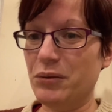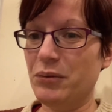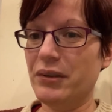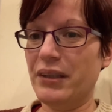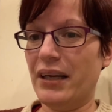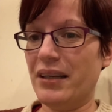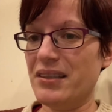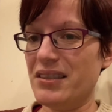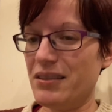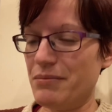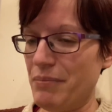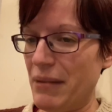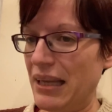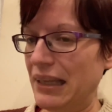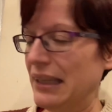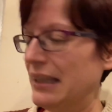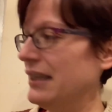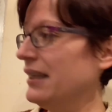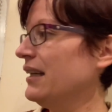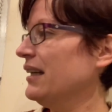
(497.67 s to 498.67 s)
it will get
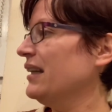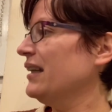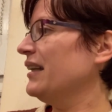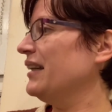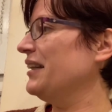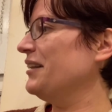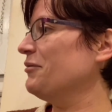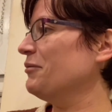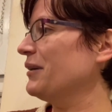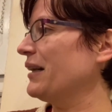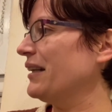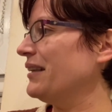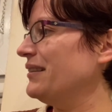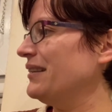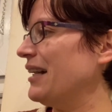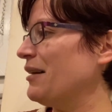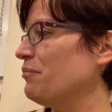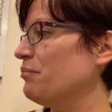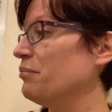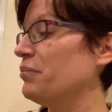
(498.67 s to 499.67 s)
smelly, it will get
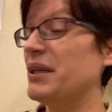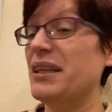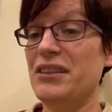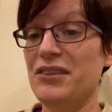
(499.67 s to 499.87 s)
damp.